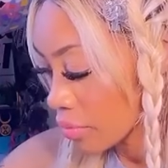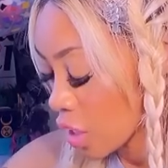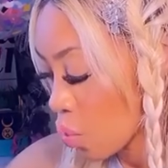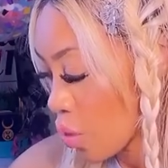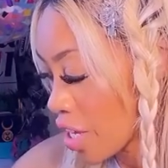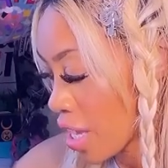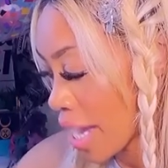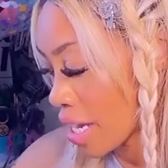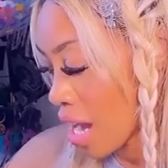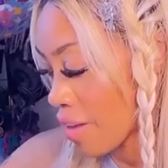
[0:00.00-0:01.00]
what I
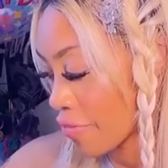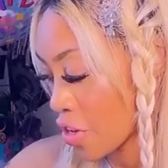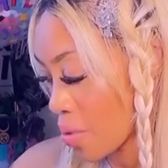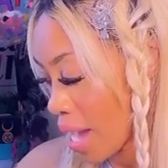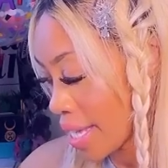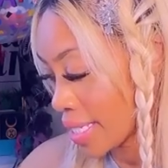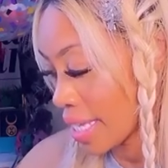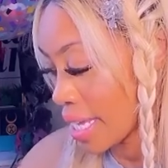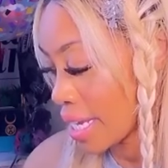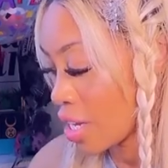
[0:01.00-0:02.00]
got for you guys
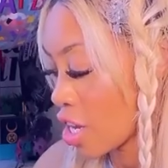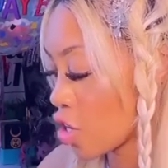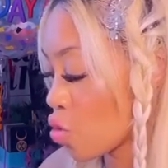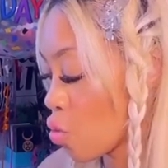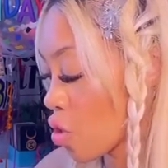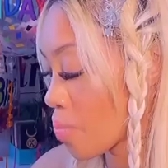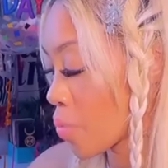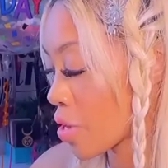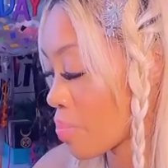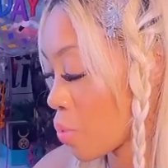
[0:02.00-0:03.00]
in your
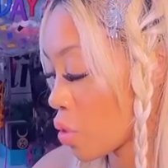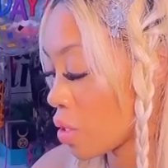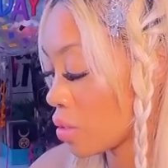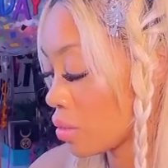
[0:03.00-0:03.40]
pre-pull.